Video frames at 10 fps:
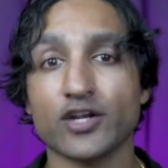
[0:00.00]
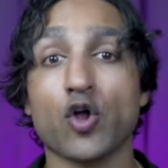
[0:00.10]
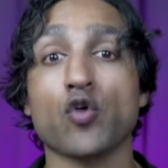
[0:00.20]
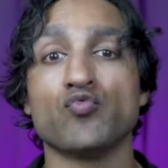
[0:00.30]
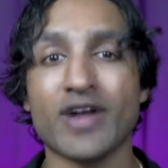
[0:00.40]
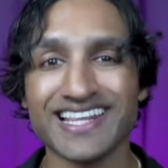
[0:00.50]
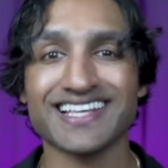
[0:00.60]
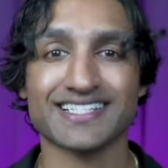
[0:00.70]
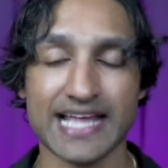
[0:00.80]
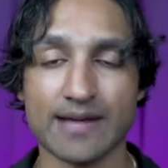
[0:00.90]
an already
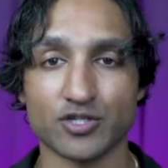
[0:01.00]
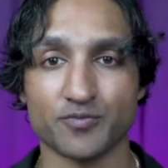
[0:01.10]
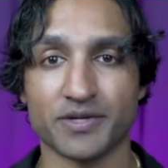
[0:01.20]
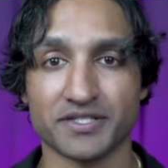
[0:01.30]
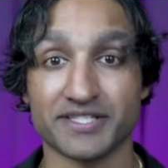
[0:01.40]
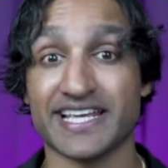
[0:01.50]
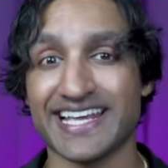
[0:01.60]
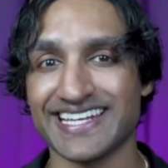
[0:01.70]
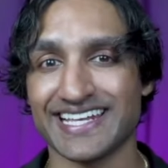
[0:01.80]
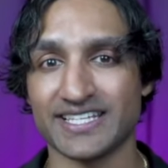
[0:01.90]
established business
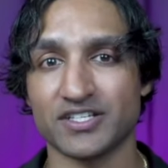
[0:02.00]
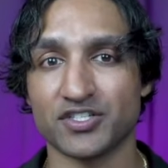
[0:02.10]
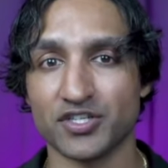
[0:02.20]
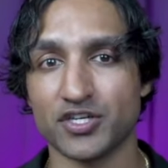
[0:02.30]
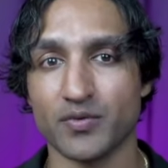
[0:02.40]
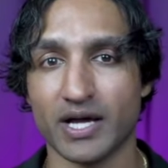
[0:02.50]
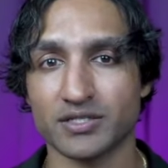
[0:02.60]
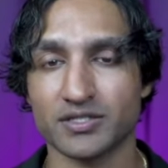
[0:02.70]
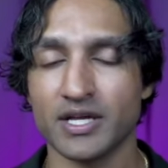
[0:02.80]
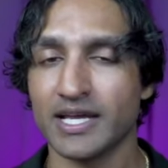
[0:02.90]
in India to the
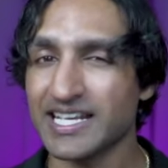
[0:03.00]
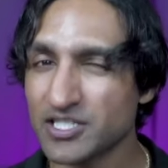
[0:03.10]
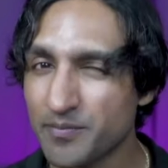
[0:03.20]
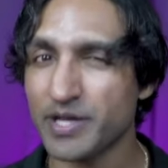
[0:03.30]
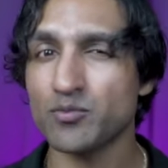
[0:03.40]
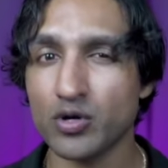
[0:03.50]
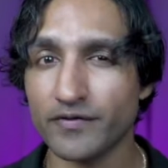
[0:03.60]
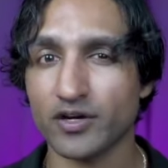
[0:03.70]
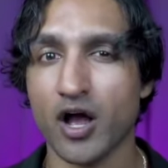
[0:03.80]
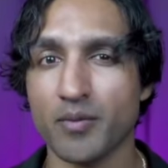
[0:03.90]
US is a bit more of
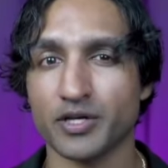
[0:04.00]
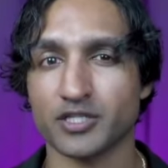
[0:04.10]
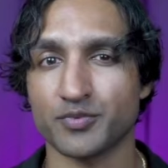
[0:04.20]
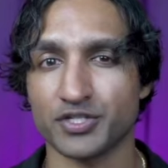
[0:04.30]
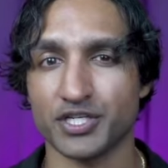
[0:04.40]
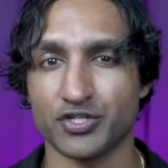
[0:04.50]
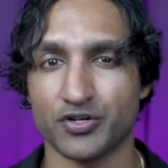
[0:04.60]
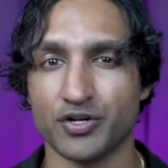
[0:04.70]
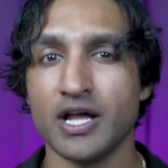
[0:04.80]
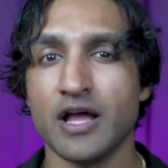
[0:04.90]
a complex procedure